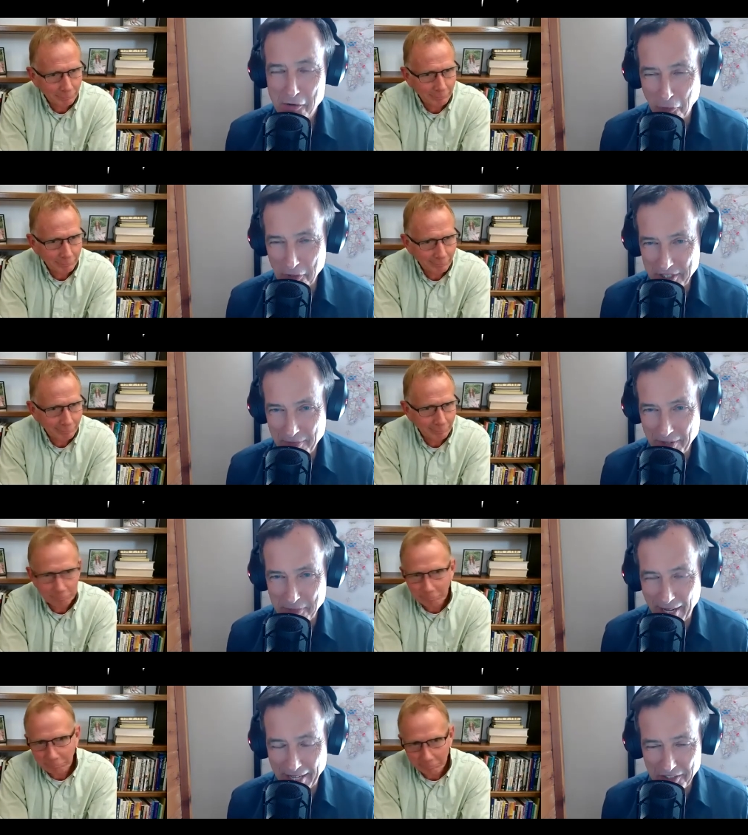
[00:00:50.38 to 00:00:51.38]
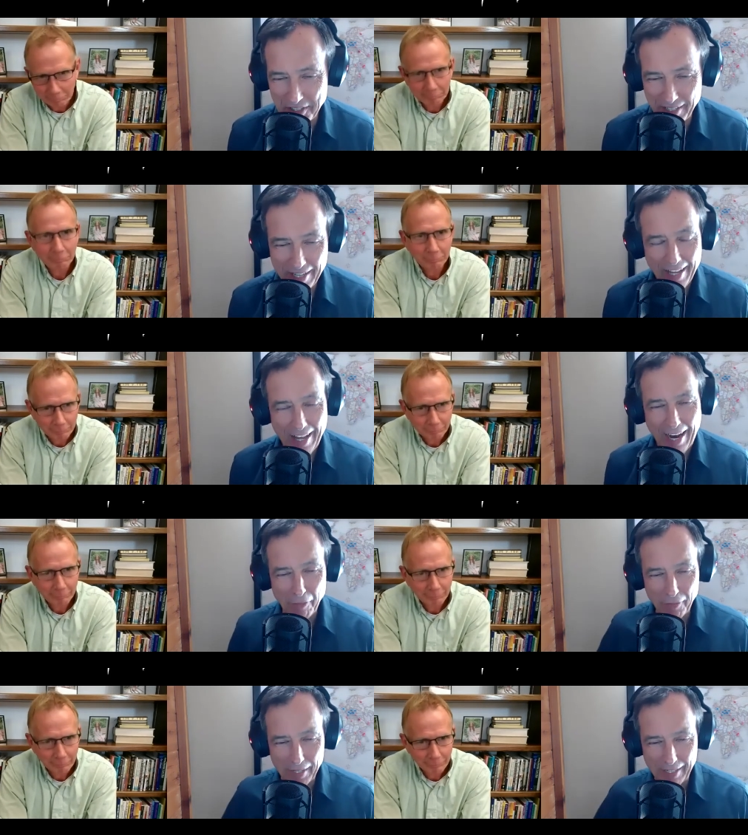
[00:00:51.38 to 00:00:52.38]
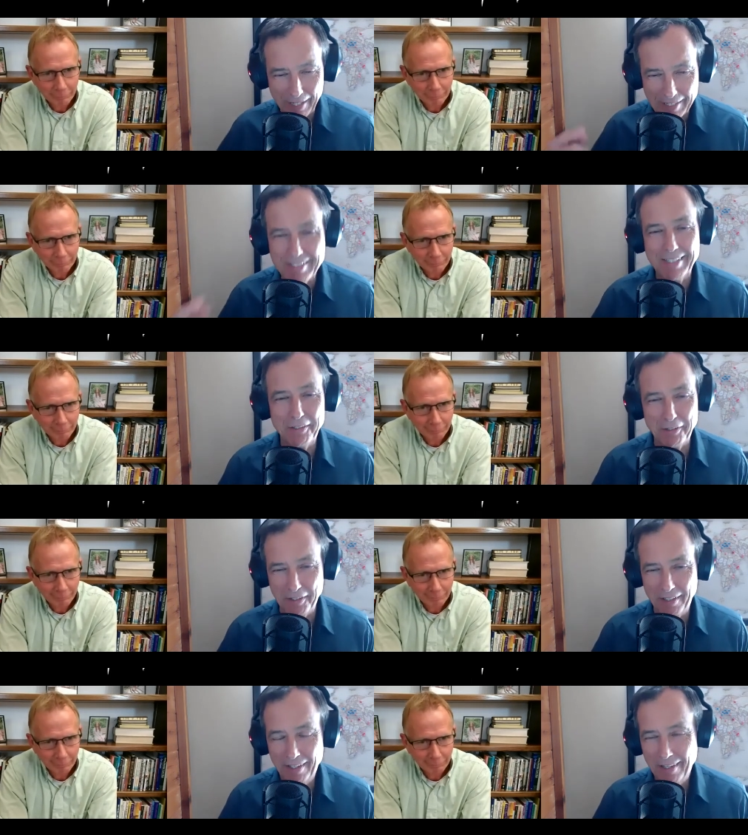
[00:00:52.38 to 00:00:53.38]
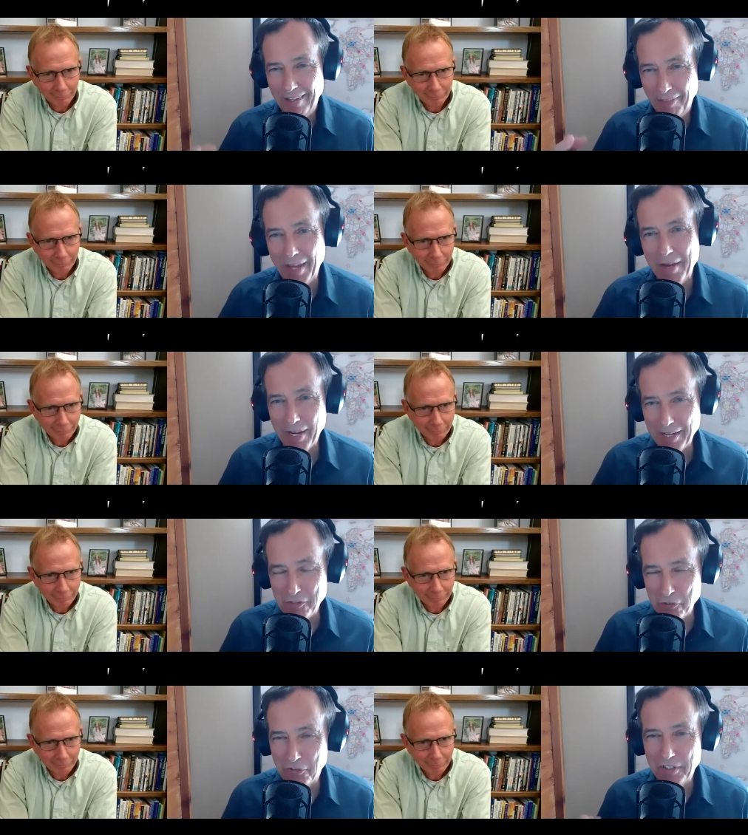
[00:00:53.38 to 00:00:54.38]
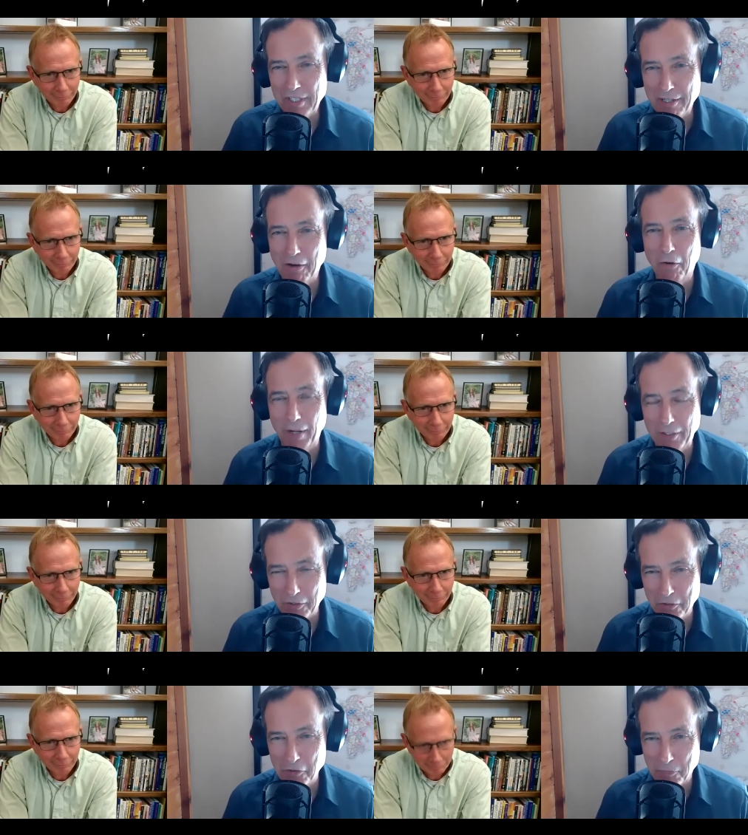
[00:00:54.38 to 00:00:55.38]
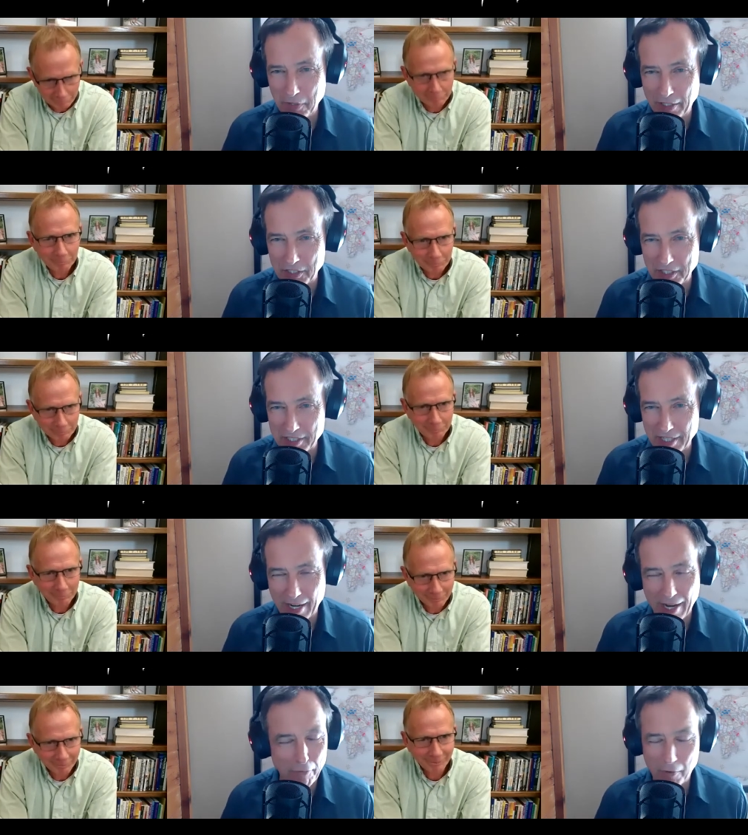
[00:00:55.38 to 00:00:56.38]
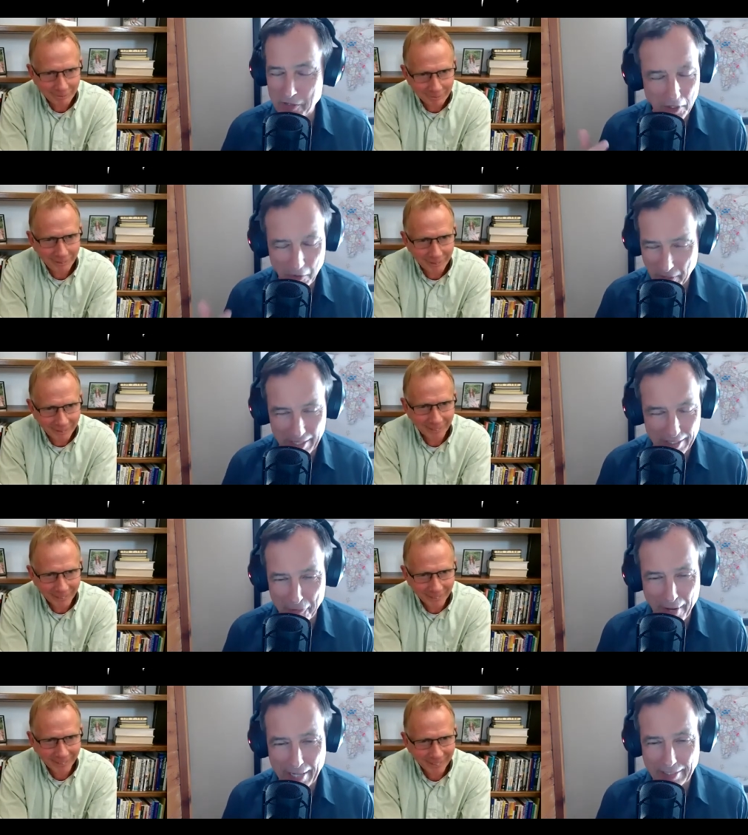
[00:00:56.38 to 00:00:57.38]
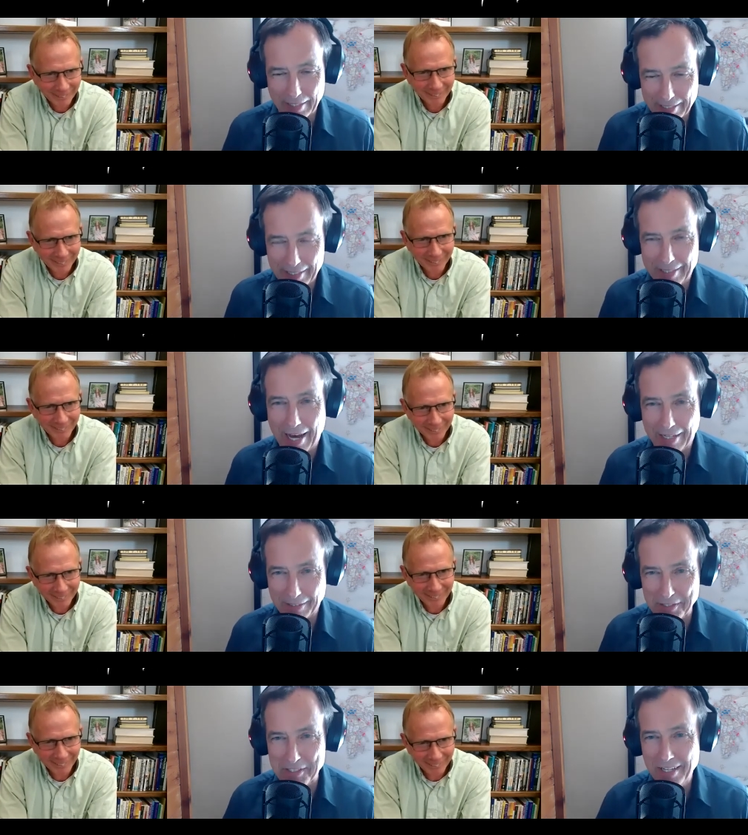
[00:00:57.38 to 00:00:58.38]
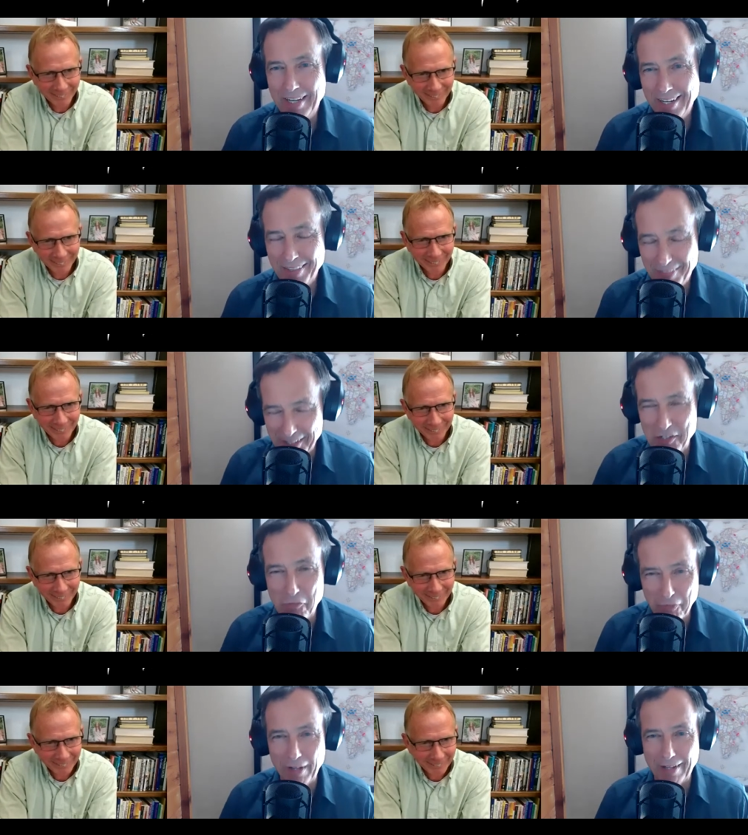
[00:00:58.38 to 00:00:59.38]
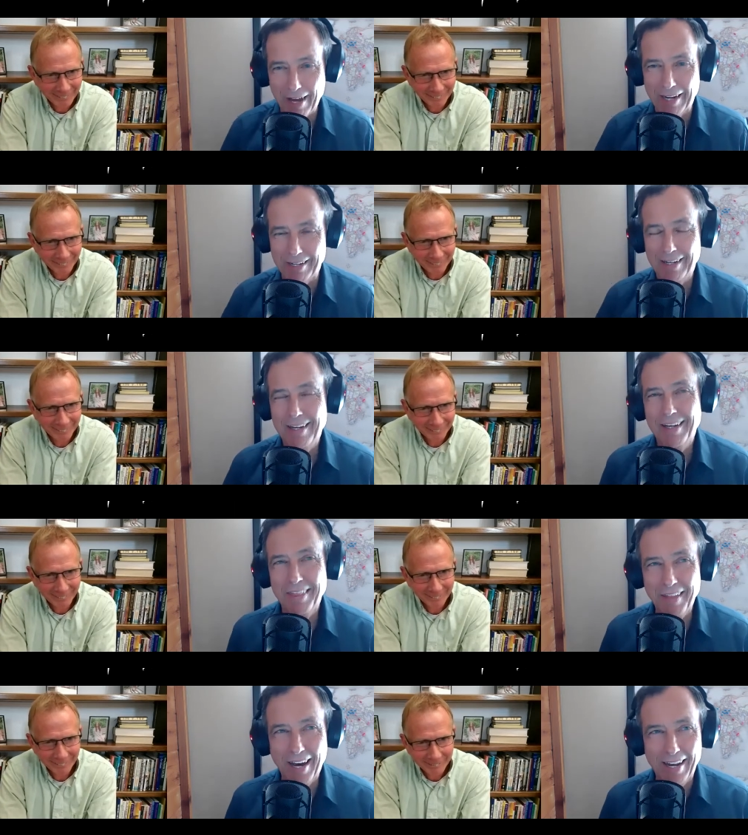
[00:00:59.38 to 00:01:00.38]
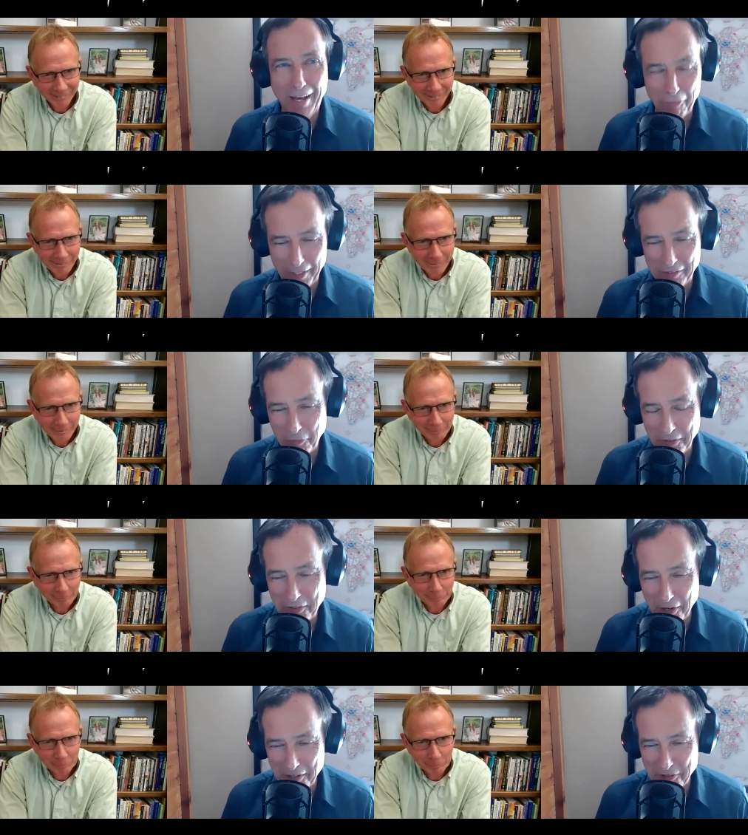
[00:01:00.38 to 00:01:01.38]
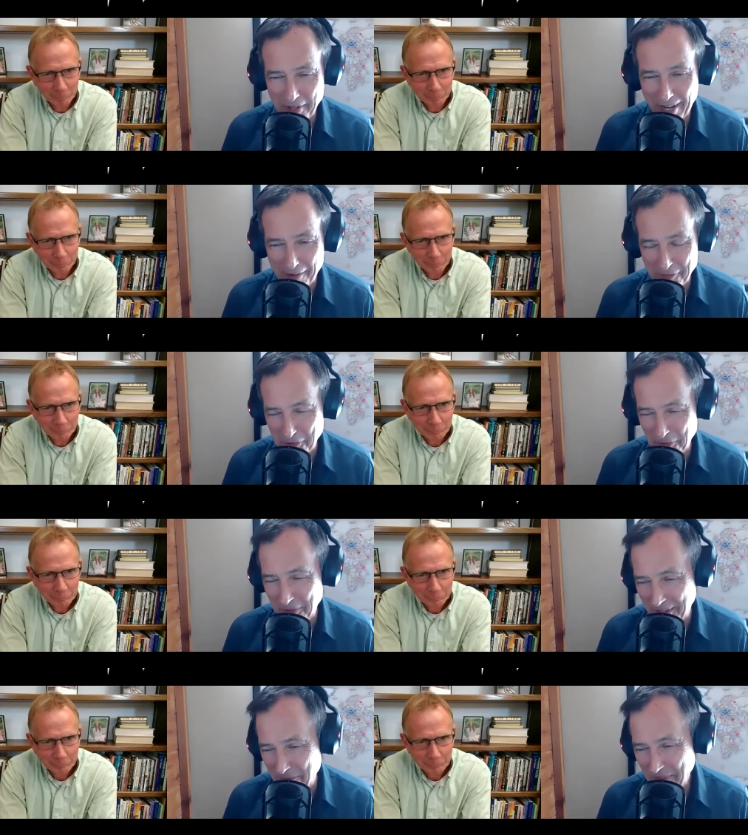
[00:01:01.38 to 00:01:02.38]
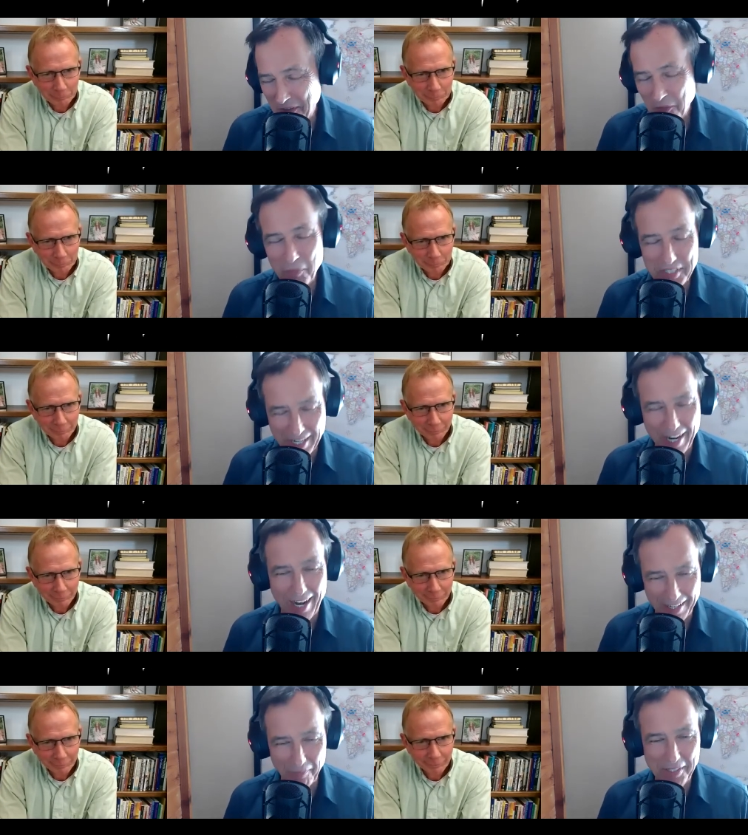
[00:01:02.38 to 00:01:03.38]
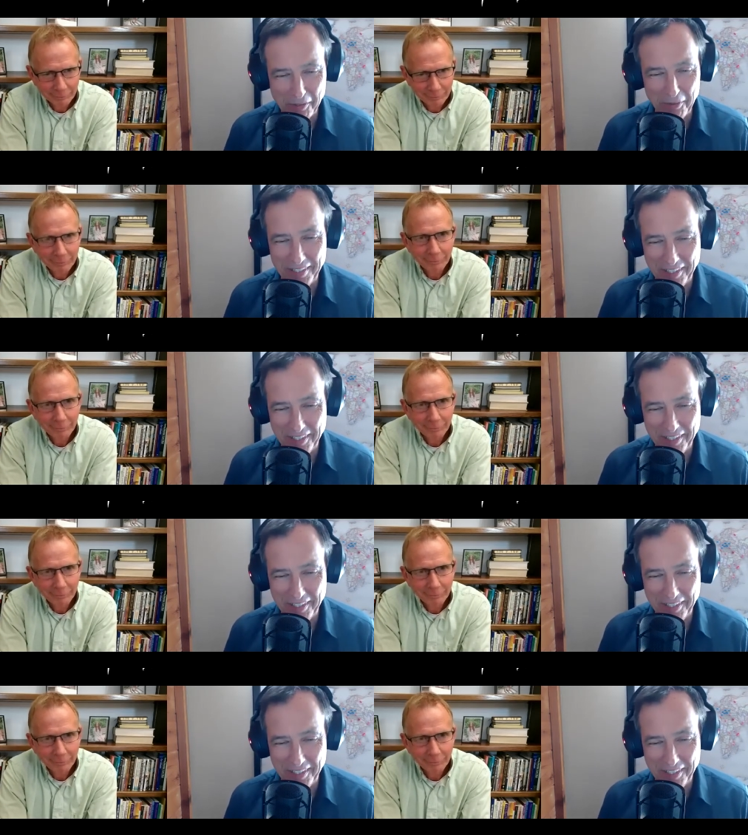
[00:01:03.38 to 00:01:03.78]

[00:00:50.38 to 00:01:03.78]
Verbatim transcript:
Speaker 1: for Team Expansion. I think until they made you CEO at Good News Productions, and I've always regretted the fact that they did that because then you felt like that ethics would cause you to have to uh, resign. And we totally